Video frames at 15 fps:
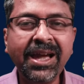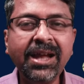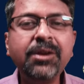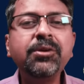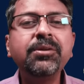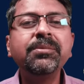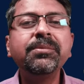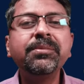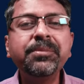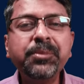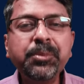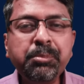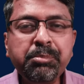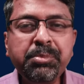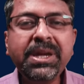and
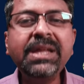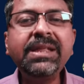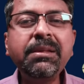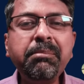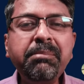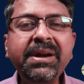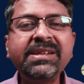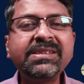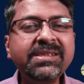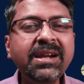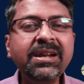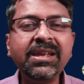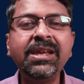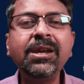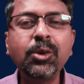be the best
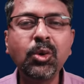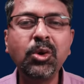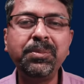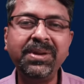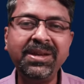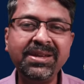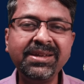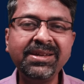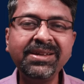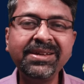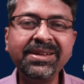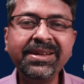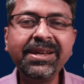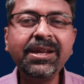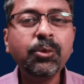that he could be
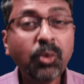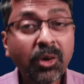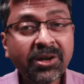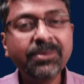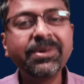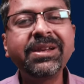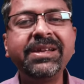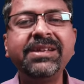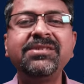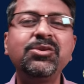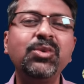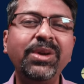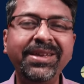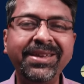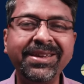in whatever he is
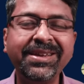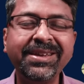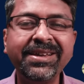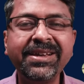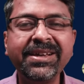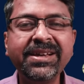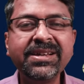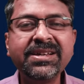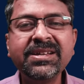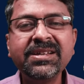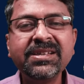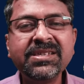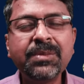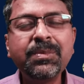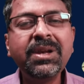doing.
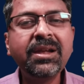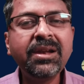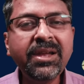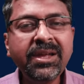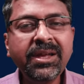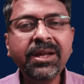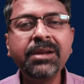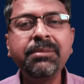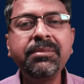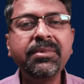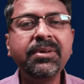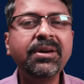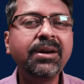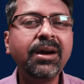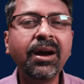Similarly,
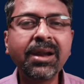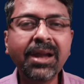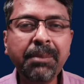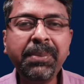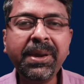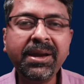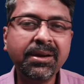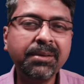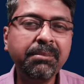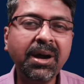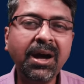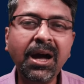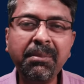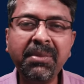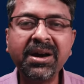in our epic
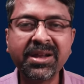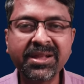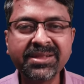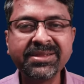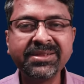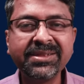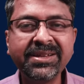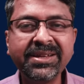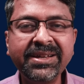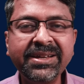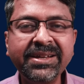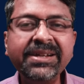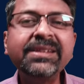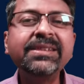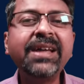Mahabharata,
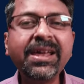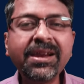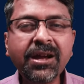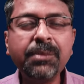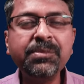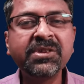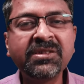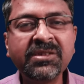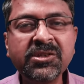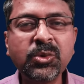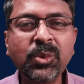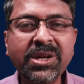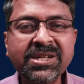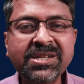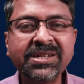there comes a
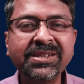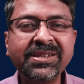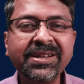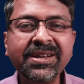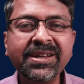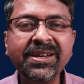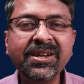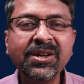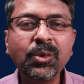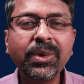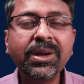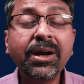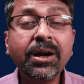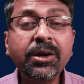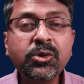situation
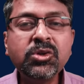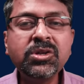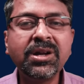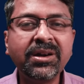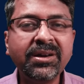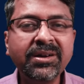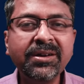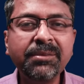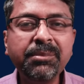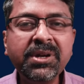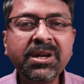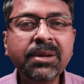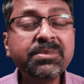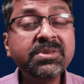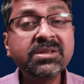where Arjuna
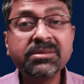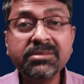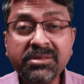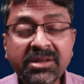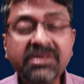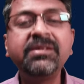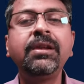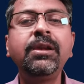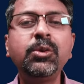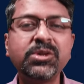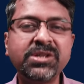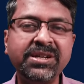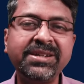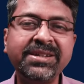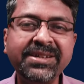becomes
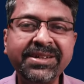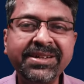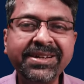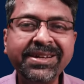disillusioned,